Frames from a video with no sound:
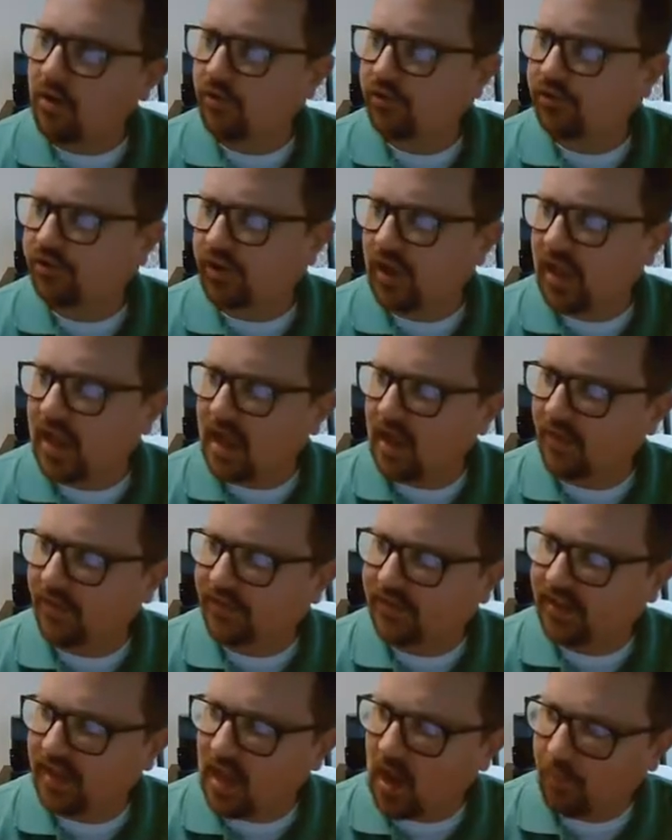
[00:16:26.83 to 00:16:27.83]
going to show you how the
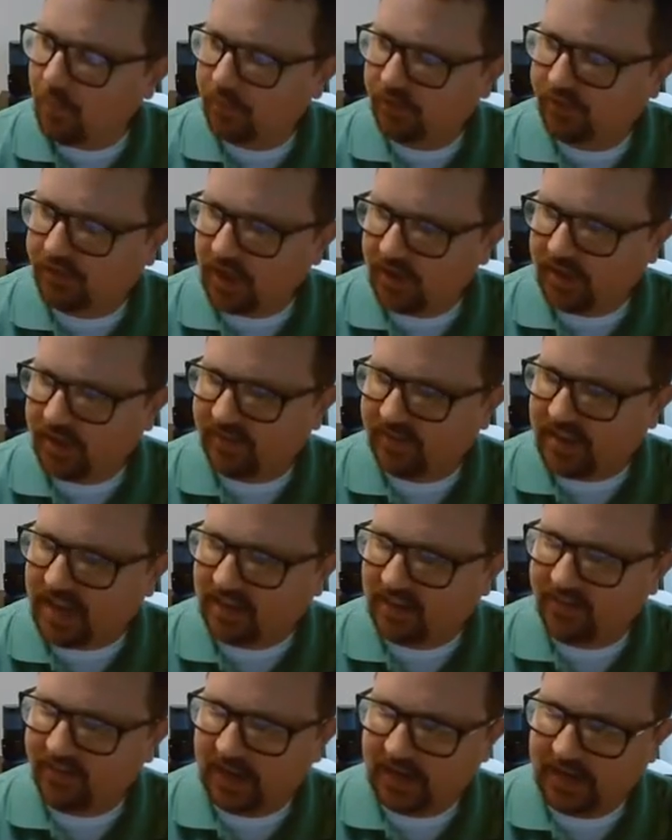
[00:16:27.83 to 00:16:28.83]
T helper cell gets
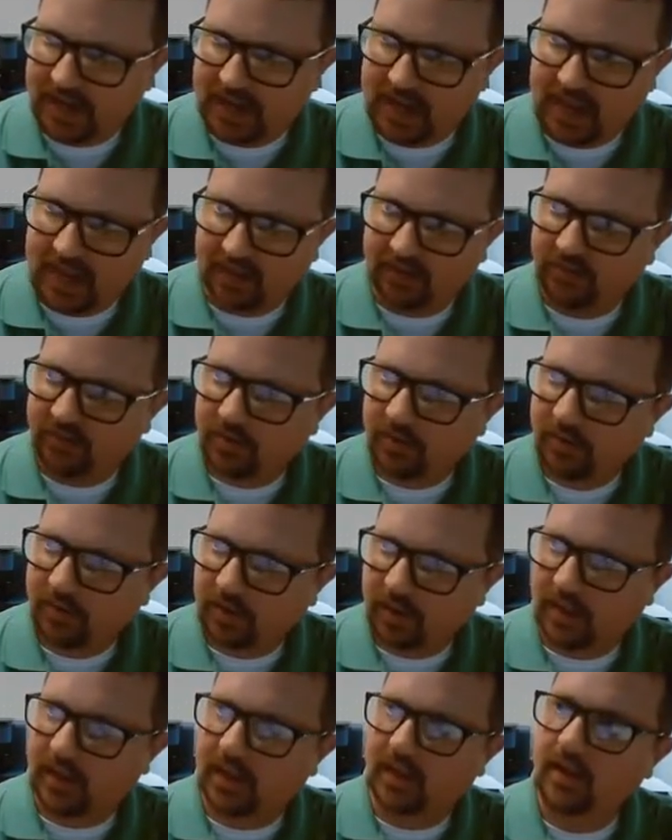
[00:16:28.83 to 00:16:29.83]
activated next.
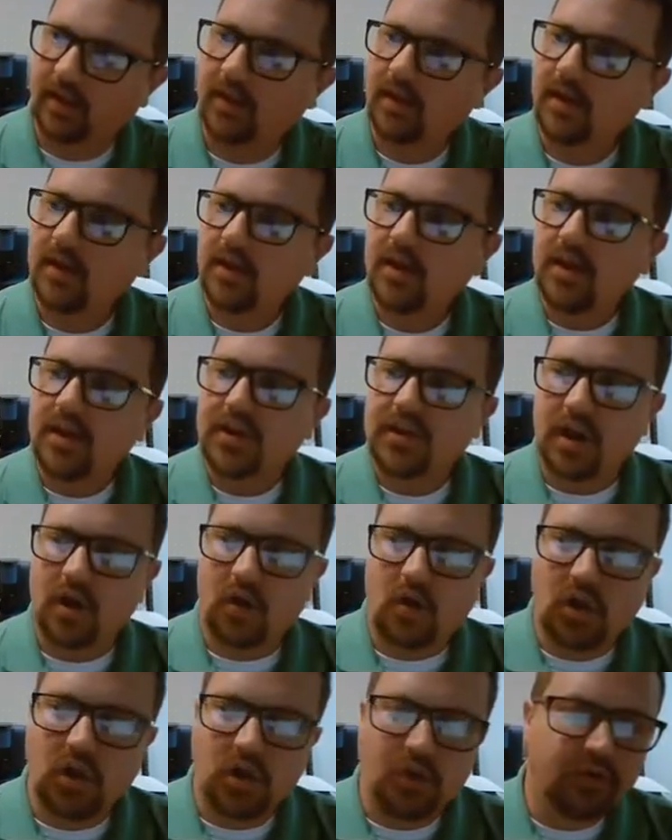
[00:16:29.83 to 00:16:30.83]
Okay. Now,
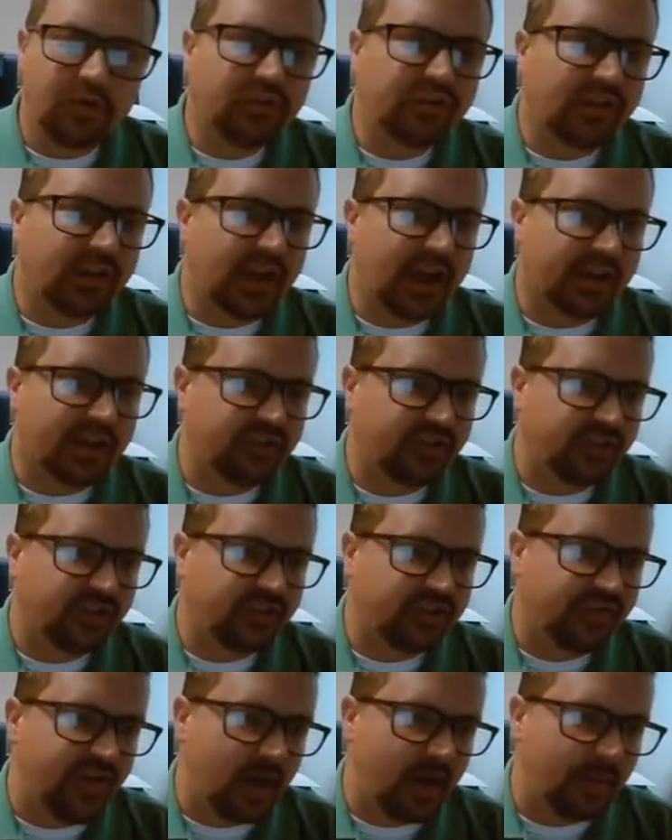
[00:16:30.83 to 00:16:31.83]
clonal selection is
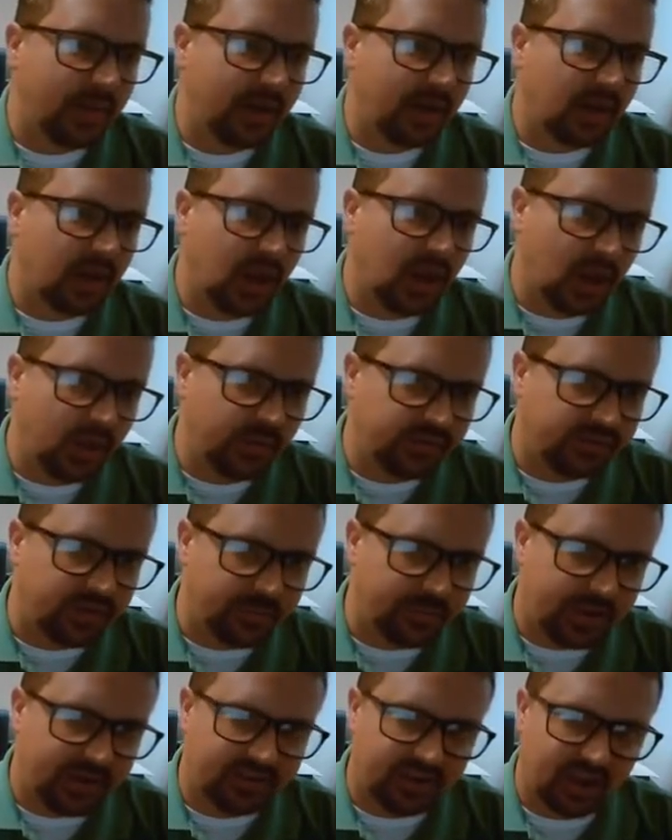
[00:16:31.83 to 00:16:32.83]
the development of clones of
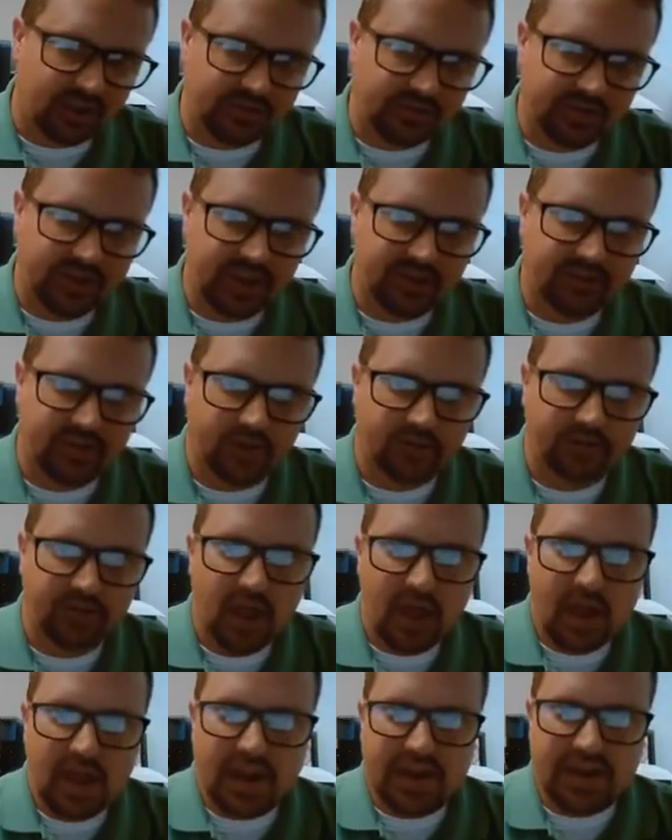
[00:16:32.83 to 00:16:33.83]
B cells and T cells.
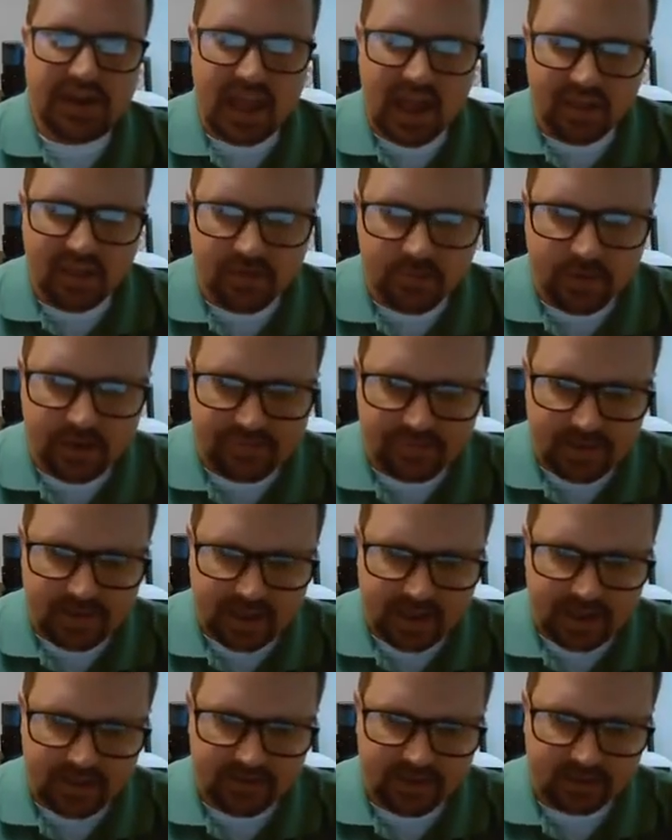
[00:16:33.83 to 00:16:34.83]
Now that we've
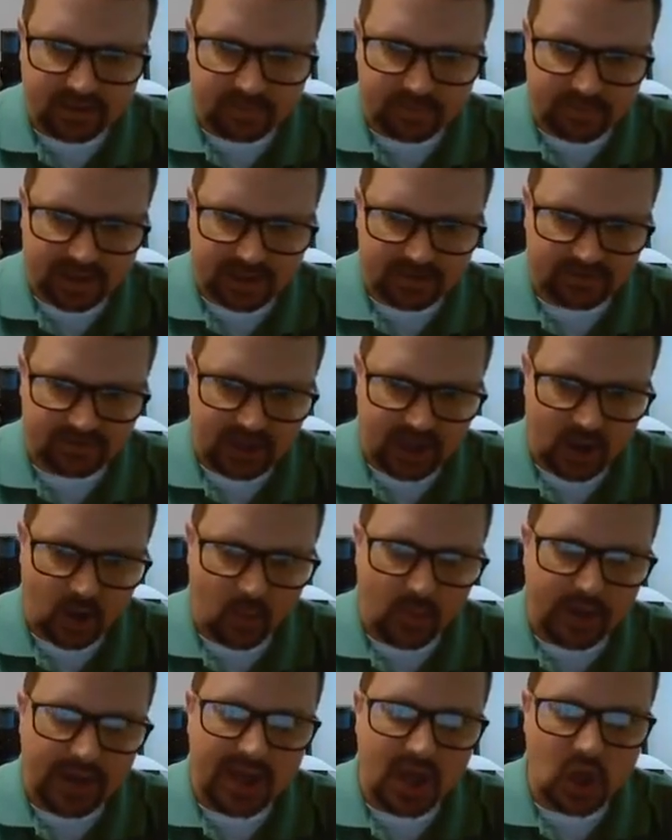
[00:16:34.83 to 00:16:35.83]
made this B cell,
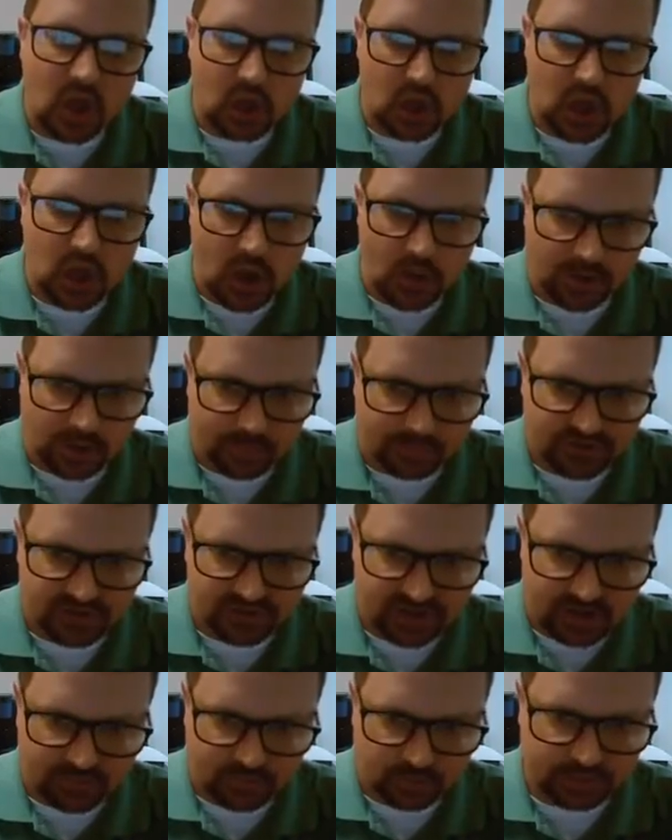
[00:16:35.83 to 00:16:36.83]
we can clone them
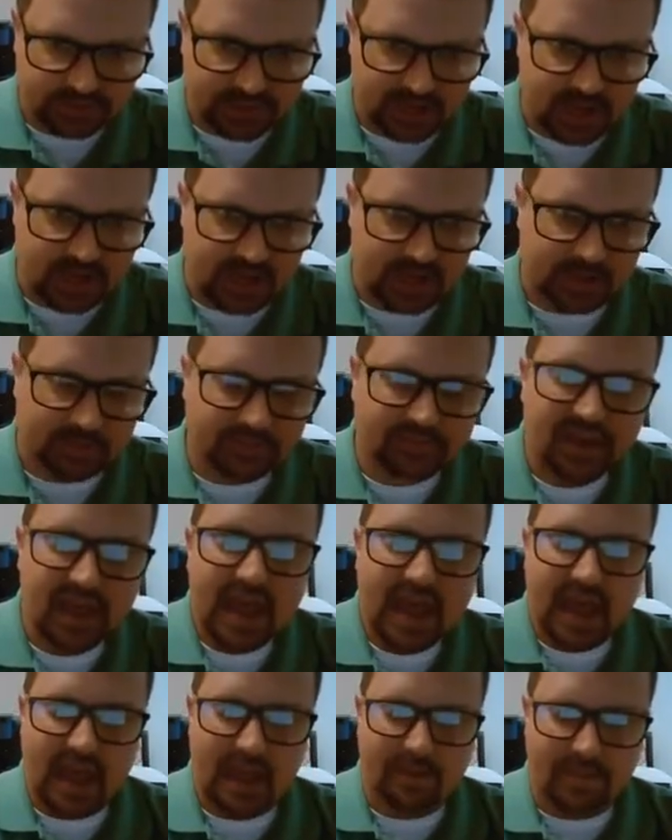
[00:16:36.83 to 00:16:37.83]
several times
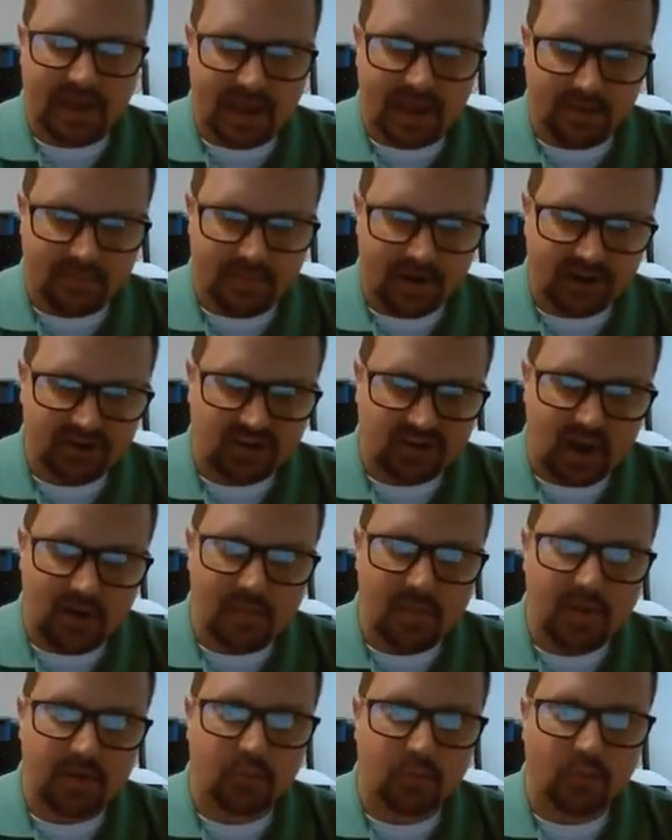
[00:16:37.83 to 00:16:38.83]
and make a bunch of them
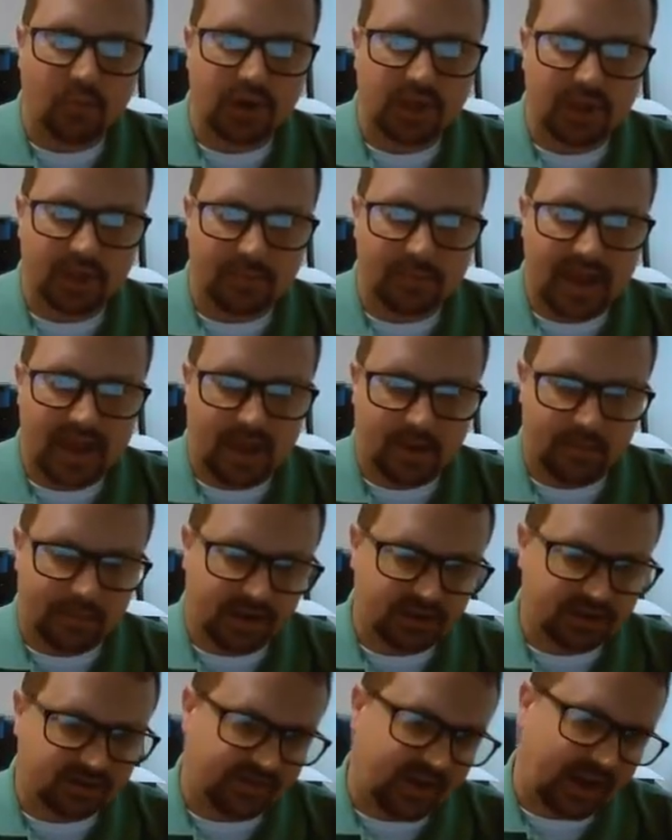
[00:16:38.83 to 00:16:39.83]
and really make a
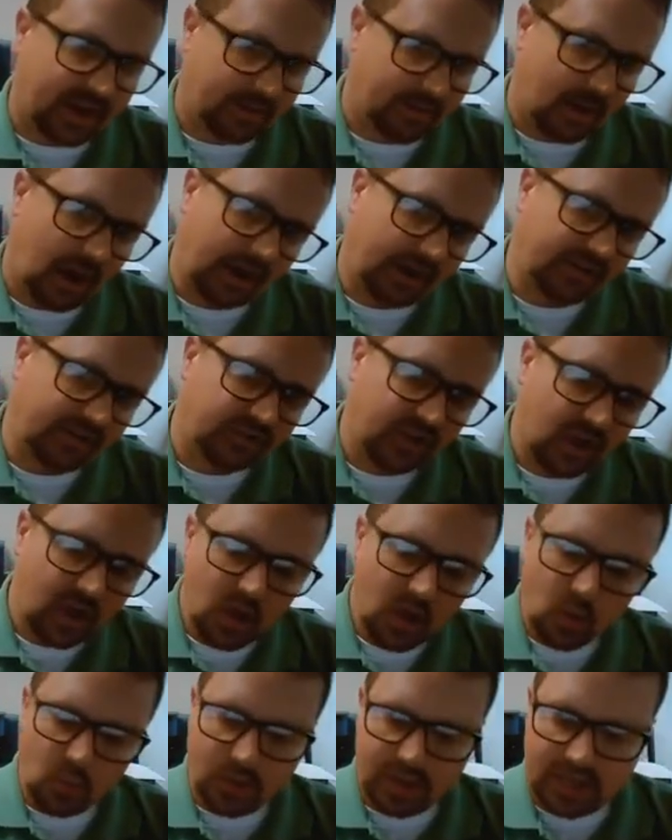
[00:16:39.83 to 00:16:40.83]
bunch of antibodies.
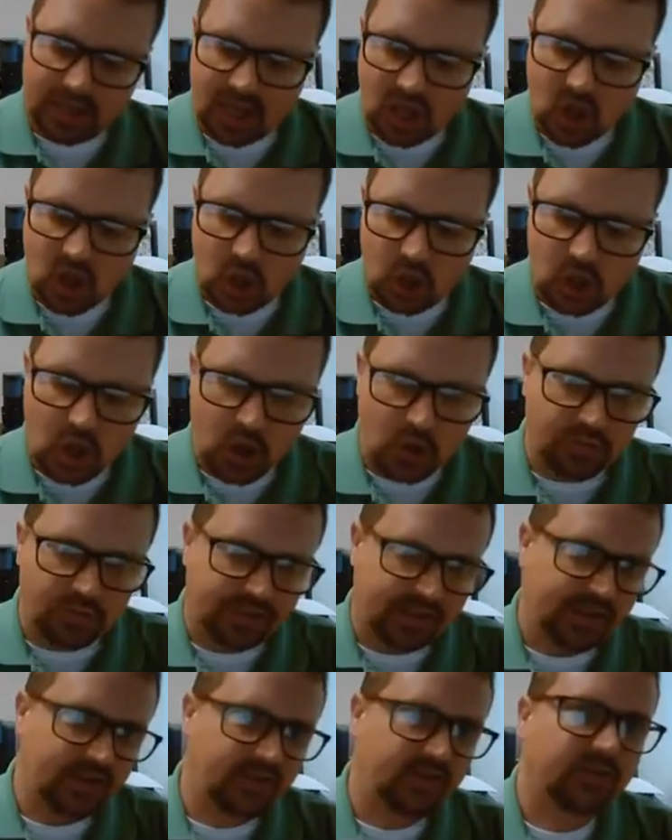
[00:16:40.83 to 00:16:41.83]
We can clone
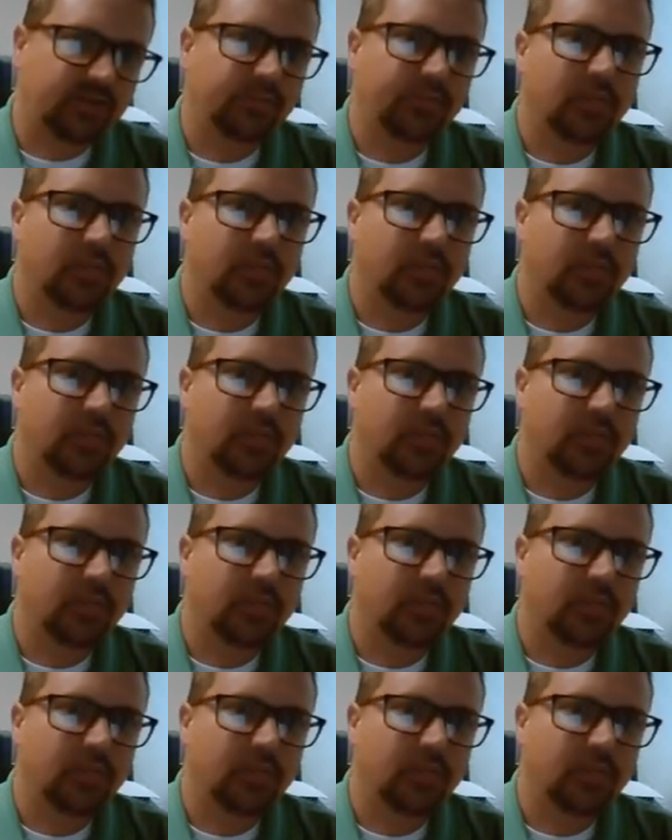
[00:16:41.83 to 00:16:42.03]
these.